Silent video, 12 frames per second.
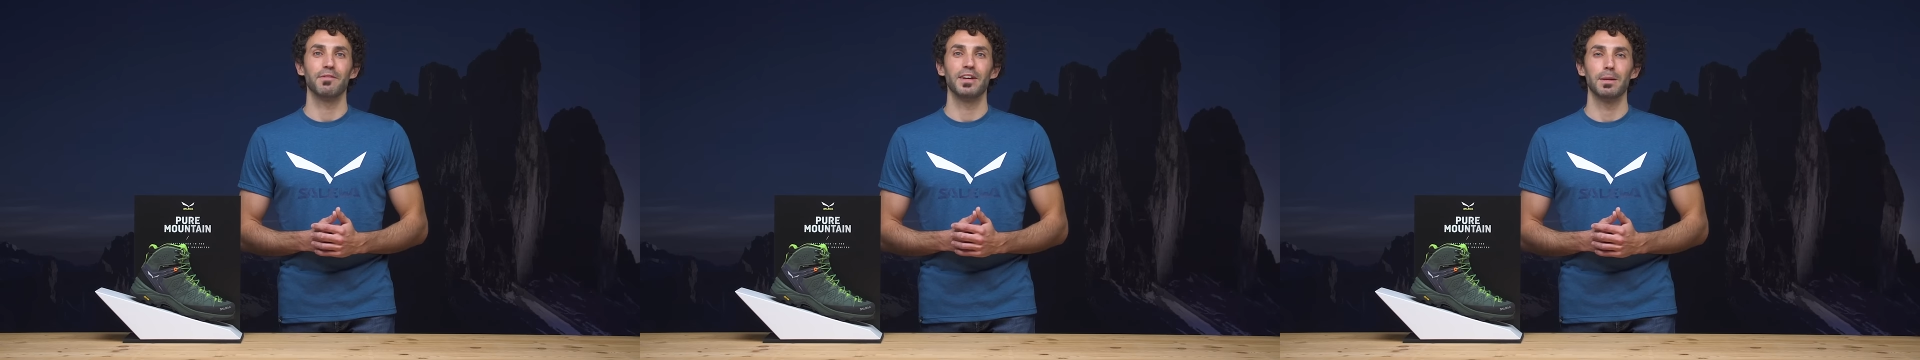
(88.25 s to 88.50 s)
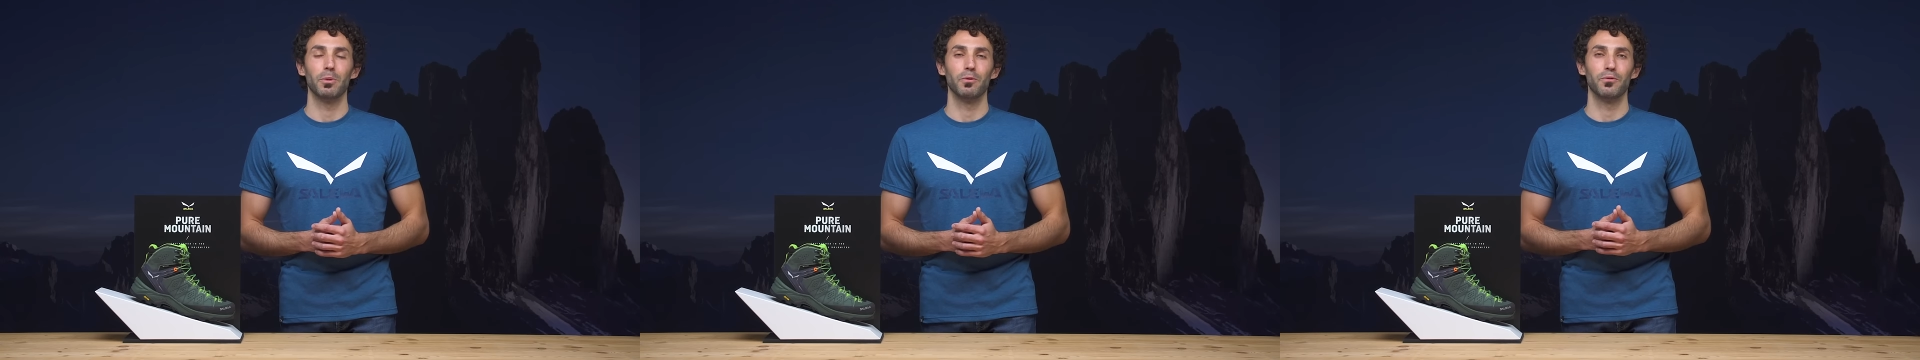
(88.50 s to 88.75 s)

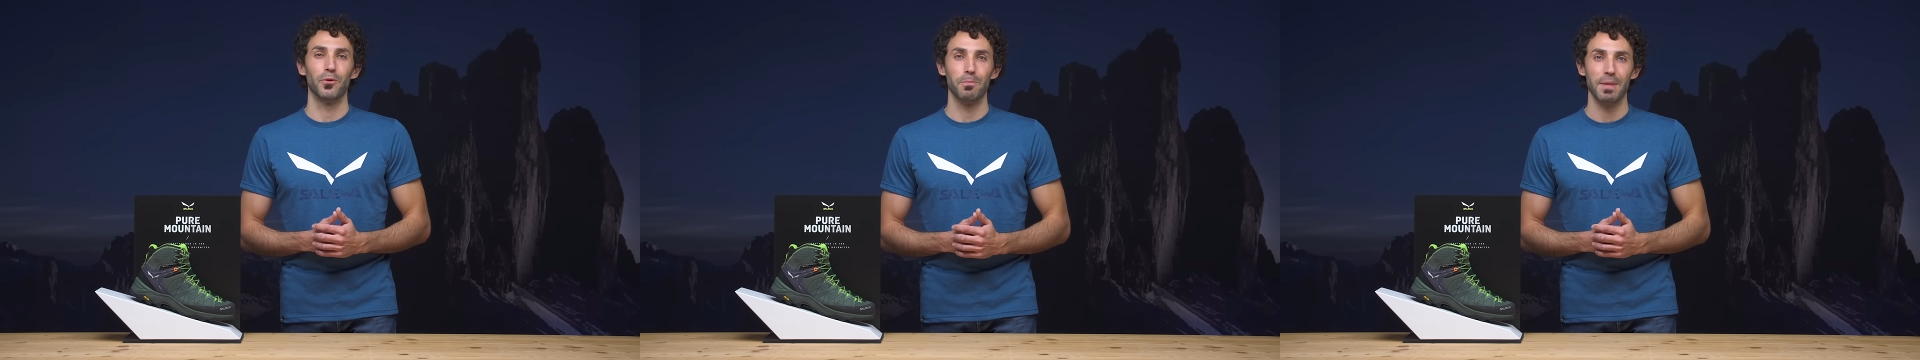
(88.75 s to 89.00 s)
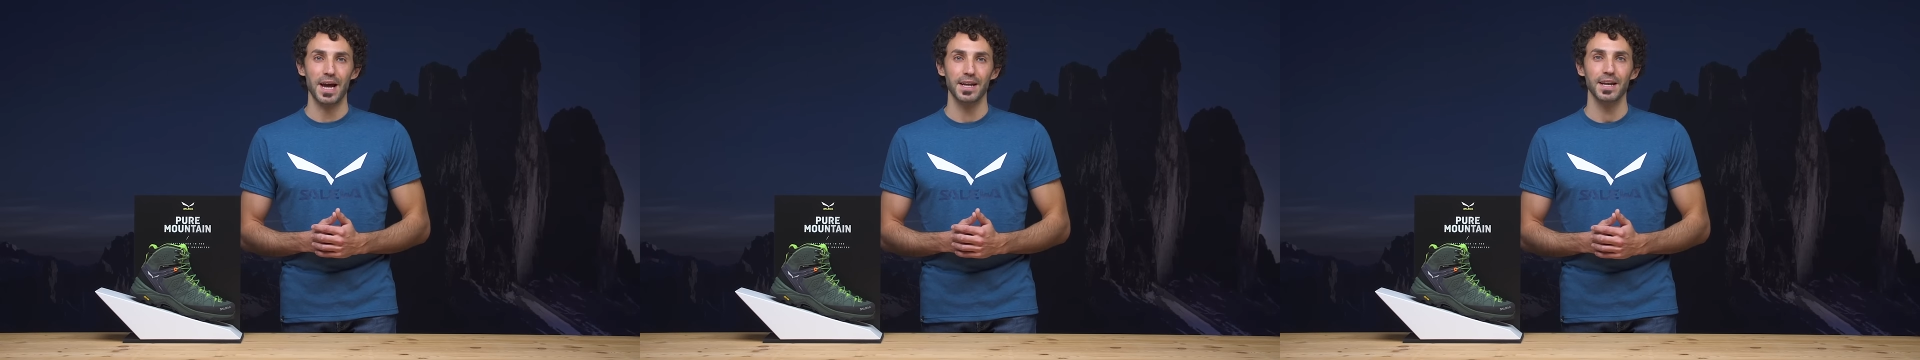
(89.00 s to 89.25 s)
available for
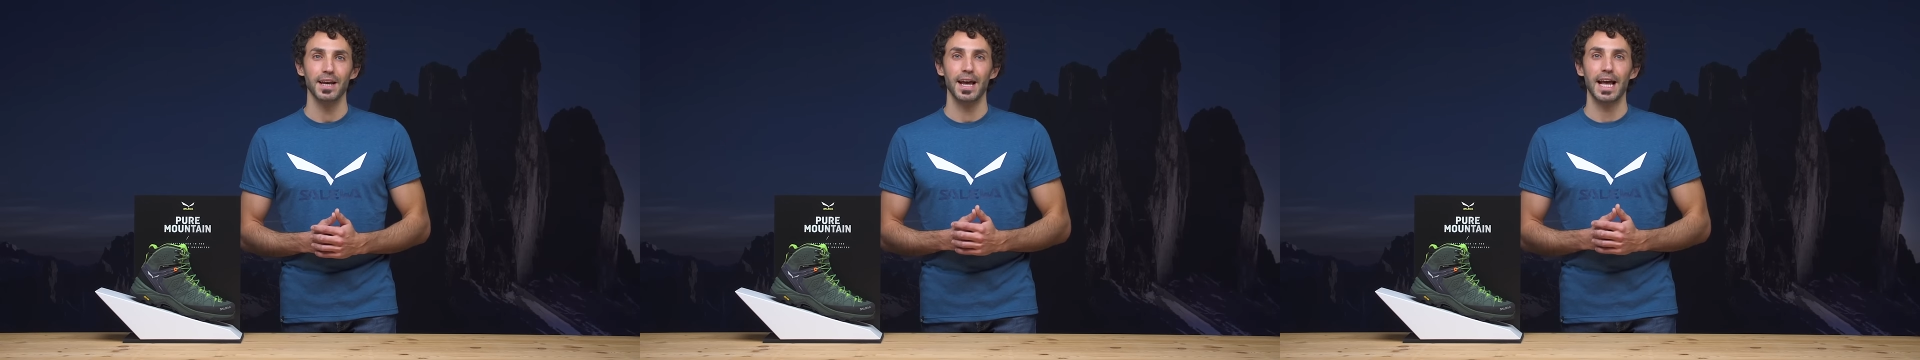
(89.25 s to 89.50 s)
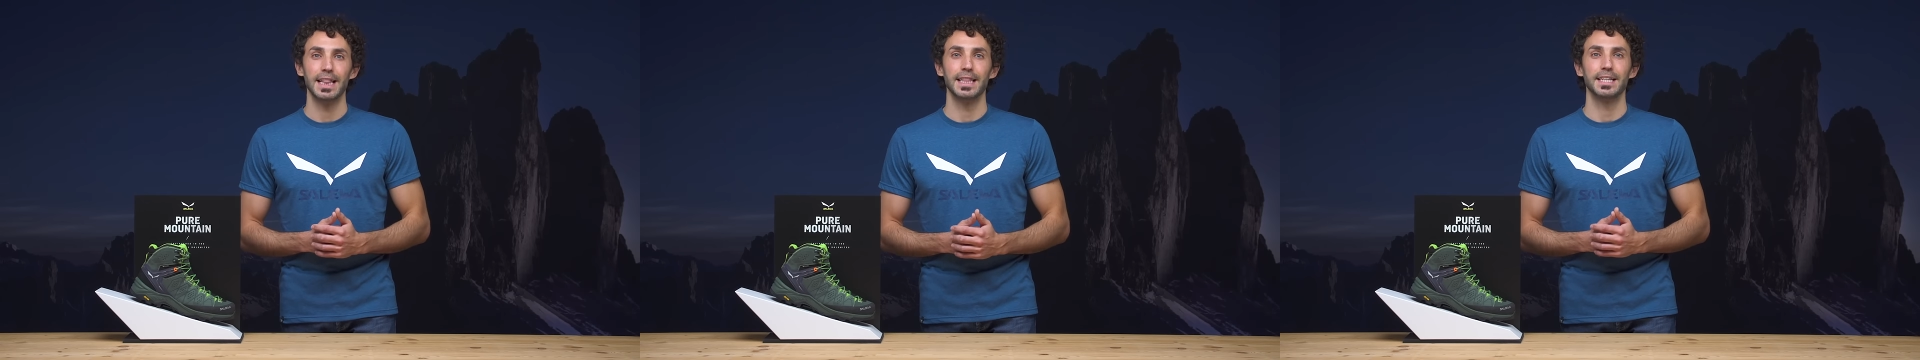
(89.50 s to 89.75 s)
men
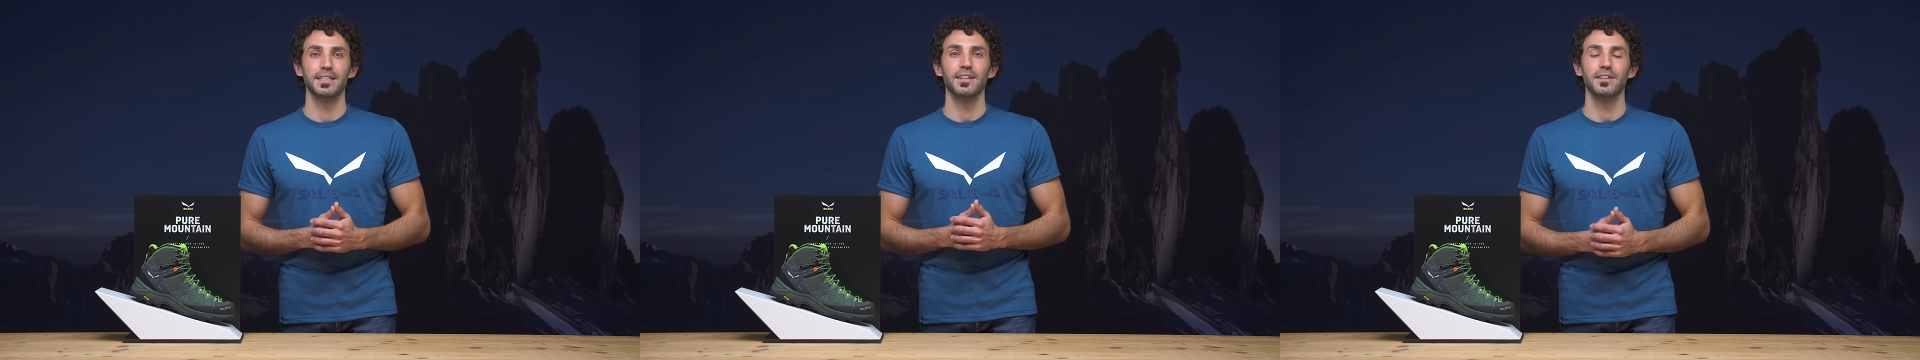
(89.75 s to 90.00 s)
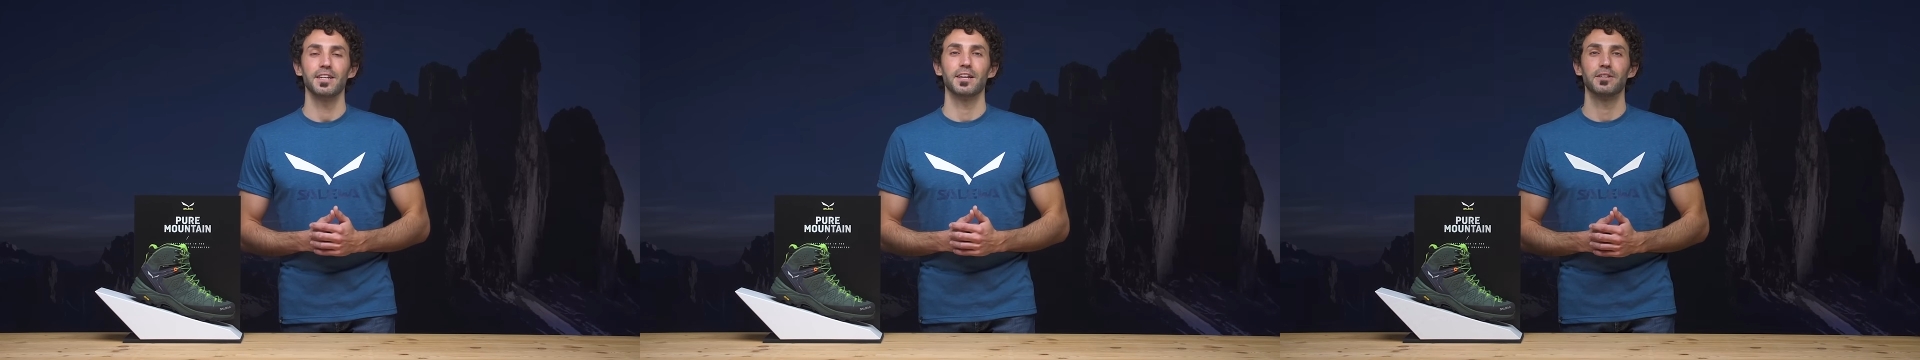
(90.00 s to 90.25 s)
and lady
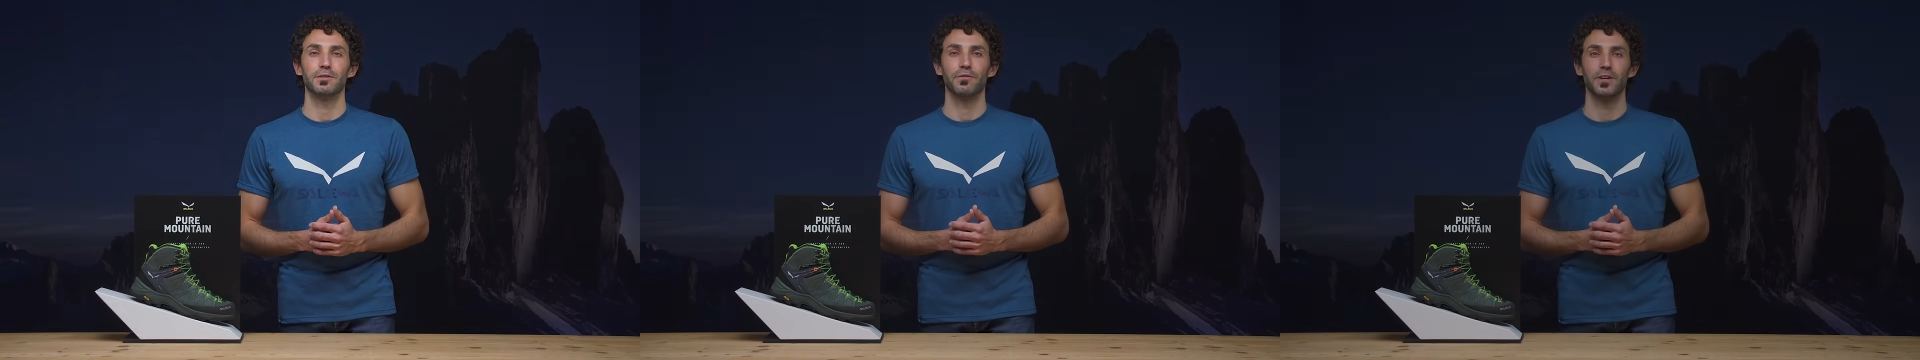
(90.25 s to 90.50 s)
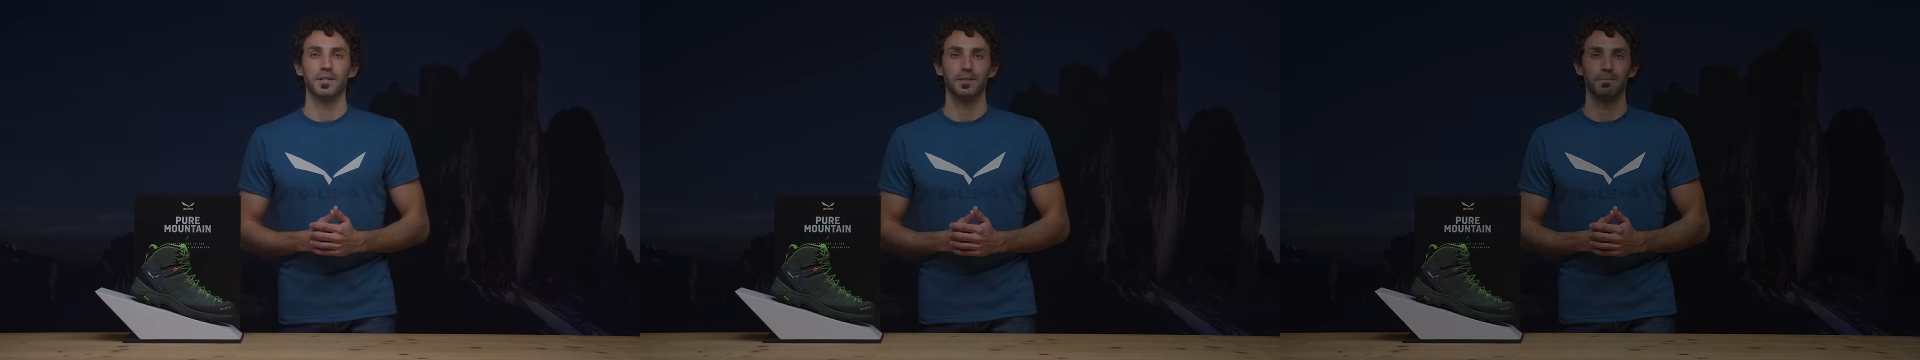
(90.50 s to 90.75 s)
dedicated
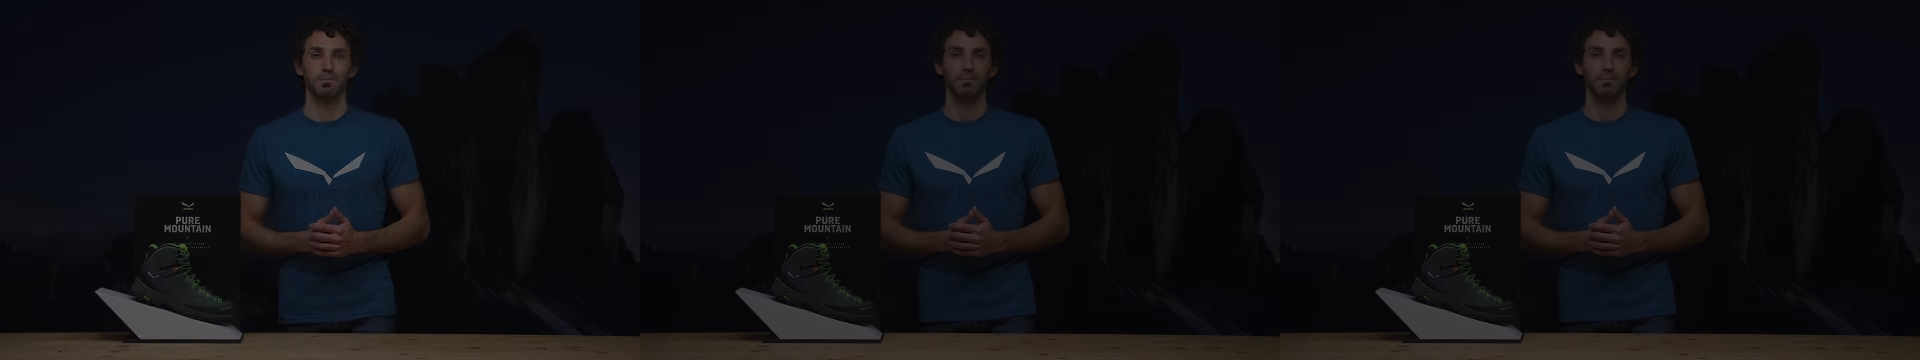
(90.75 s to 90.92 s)
fit.